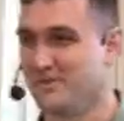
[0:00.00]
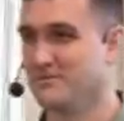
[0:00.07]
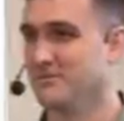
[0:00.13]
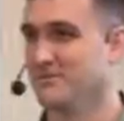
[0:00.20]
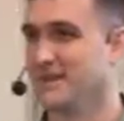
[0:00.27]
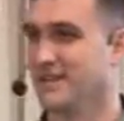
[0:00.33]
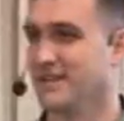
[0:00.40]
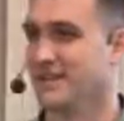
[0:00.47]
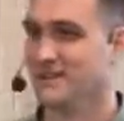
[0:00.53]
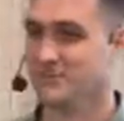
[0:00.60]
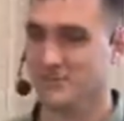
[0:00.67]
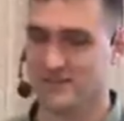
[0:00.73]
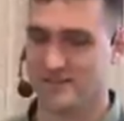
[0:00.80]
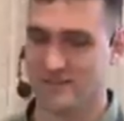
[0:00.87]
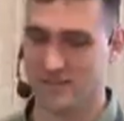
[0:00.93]
my
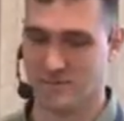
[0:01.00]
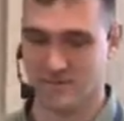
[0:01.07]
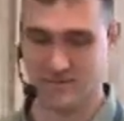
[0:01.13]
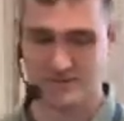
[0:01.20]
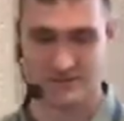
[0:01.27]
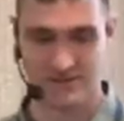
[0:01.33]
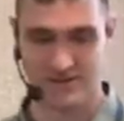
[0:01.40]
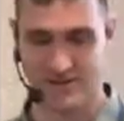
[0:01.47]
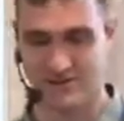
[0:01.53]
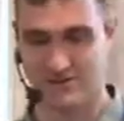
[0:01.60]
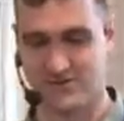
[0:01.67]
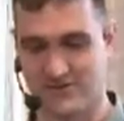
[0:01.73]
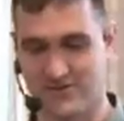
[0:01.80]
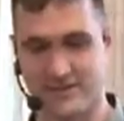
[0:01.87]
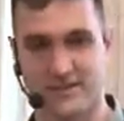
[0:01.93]
name is Nemanja
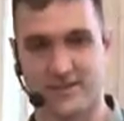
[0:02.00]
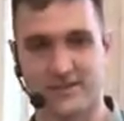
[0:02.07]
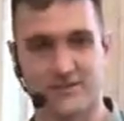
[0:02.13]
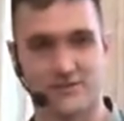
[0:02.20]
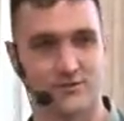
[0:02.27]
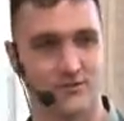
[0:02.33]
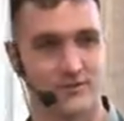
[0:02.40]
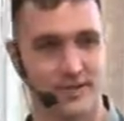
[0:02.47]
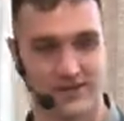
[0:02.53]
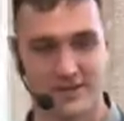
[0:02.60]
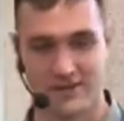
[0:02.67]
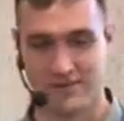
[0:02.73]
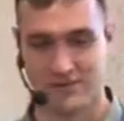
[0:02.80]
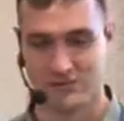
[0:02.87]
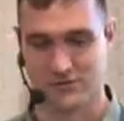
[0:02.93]
Stojanović, and today
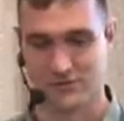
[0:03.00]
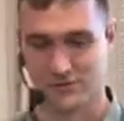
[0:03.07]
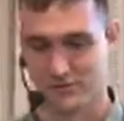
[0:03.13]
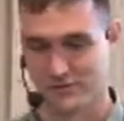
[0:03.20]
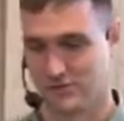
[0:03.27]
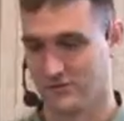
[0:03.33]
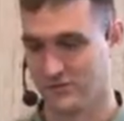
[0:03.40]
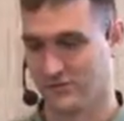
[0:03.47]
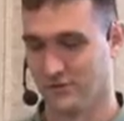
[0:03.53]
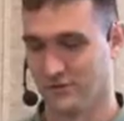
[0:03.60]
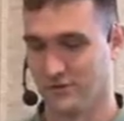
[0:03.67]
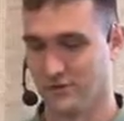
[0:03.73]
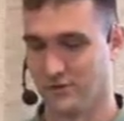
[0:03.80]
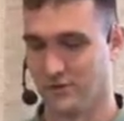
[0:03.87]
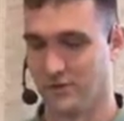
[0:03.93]
I will talk to
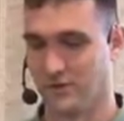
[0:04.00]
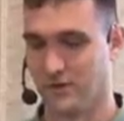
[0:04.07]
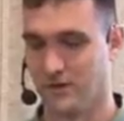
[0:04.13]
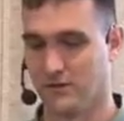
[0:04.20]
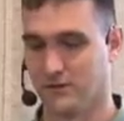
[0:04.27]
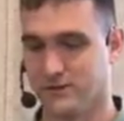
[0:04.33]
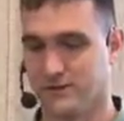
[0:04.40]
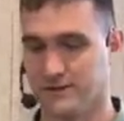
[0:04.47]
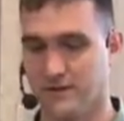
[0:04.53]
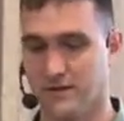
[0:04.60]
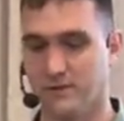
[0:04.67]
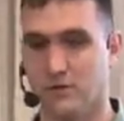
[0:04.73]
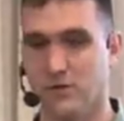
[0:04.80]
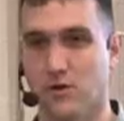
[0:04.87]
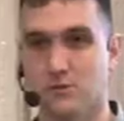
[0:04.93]
you about
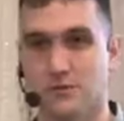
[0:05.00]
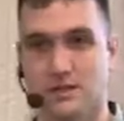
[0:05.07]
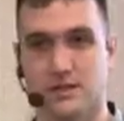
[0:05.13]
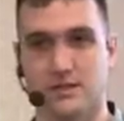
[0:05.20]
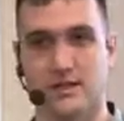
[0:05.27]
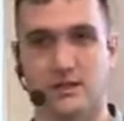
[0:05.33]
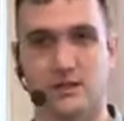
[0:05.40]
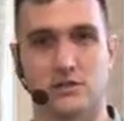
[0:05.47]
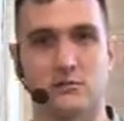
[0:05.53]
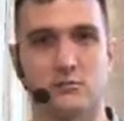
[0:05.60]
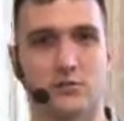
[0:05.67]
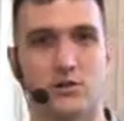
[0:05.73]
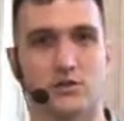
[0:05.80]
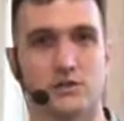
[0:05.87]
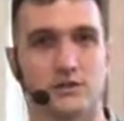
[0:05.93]
some object detection
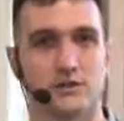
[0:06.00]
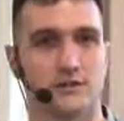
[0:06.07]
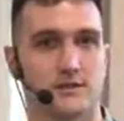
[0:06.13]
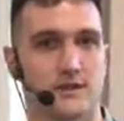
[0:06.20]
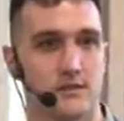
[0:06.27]
projects I